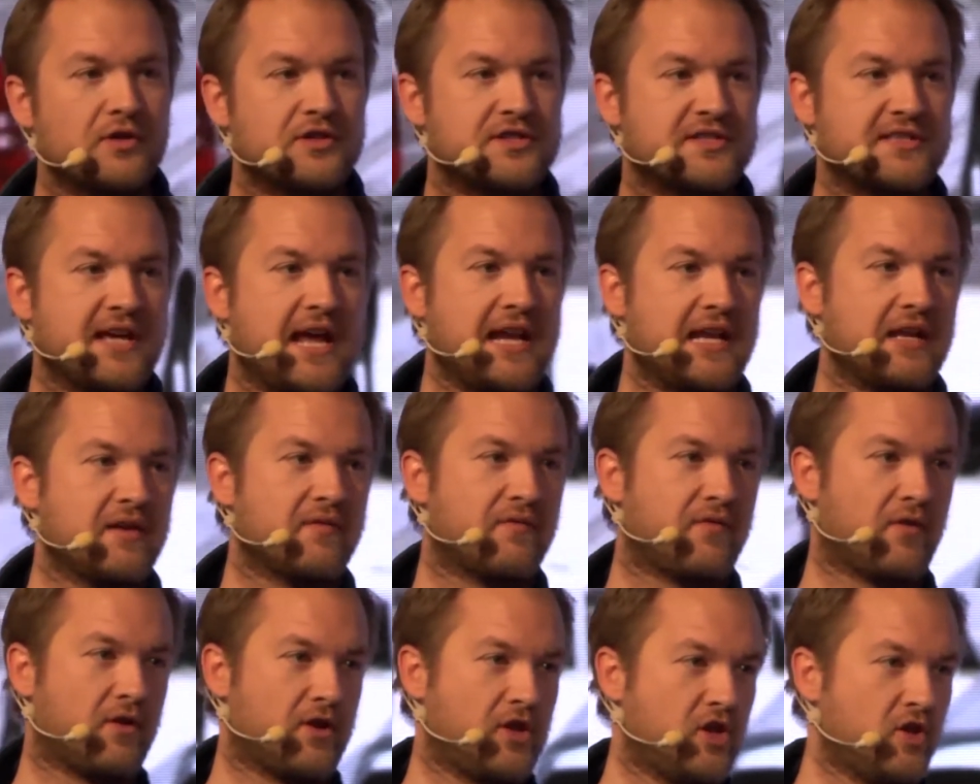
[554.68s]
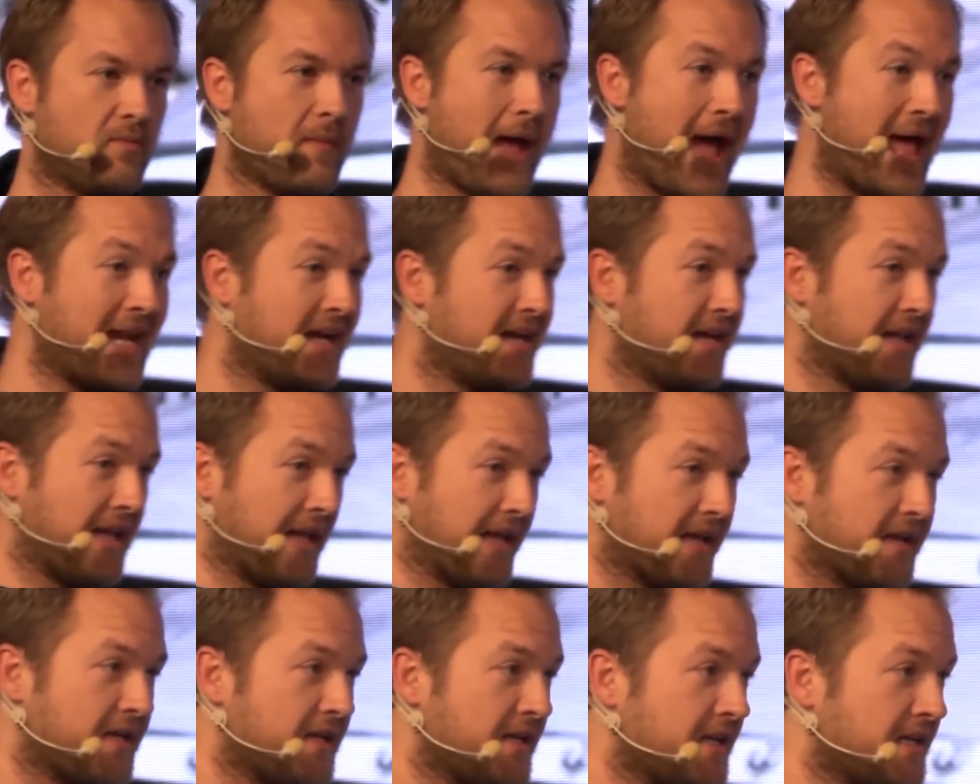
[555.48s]
setting for humanity,
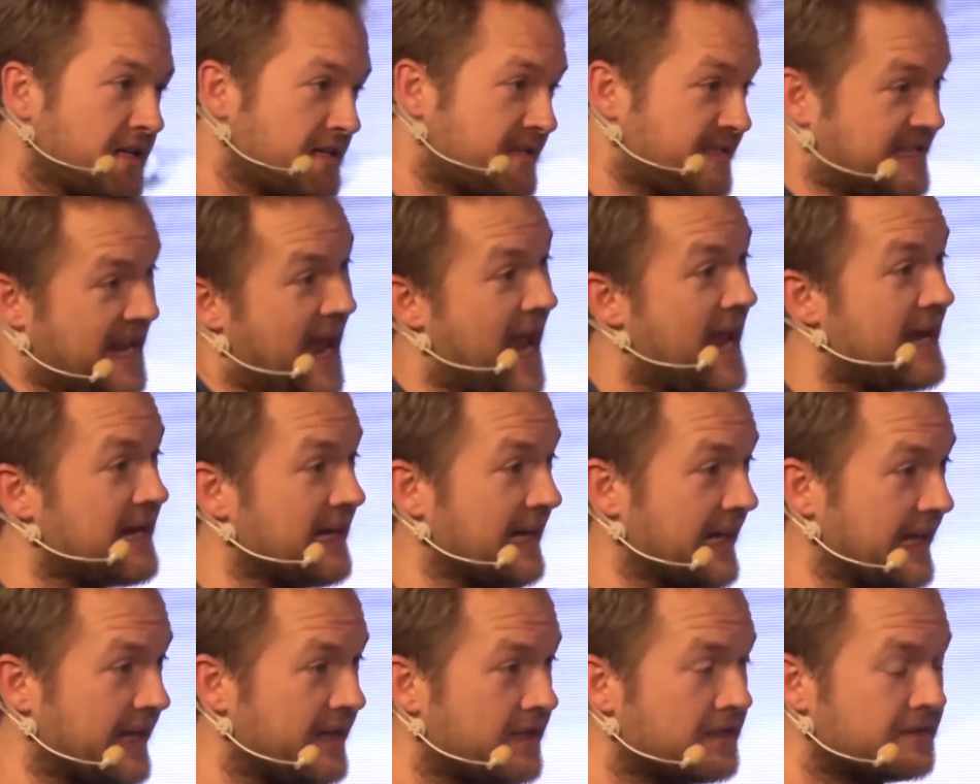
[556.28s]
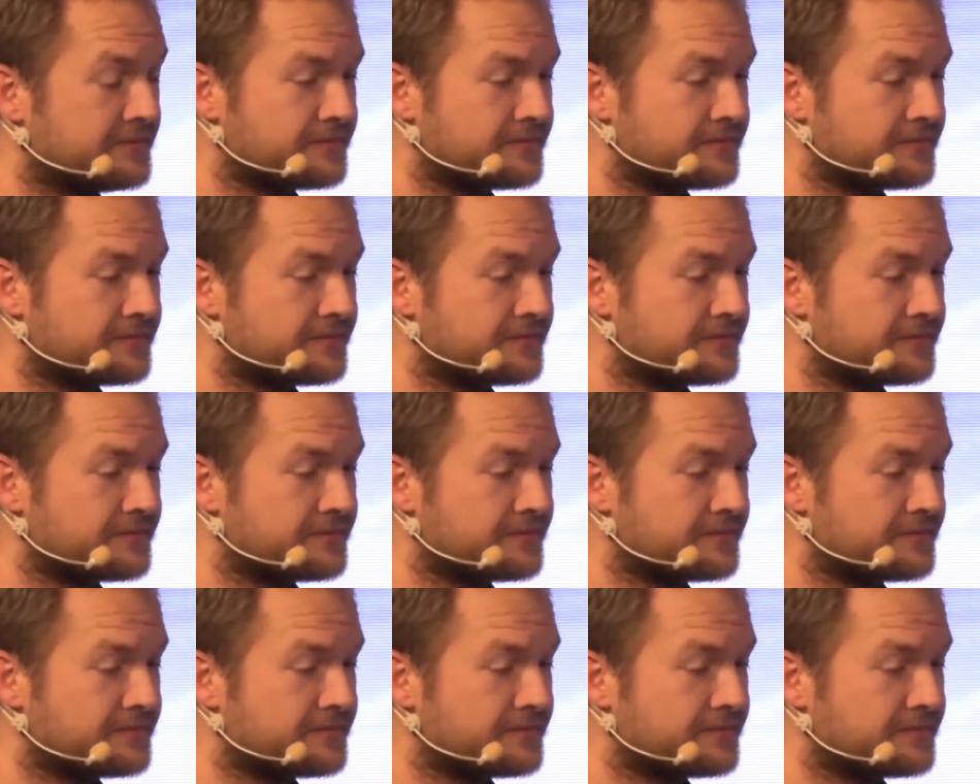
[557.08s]
sadly.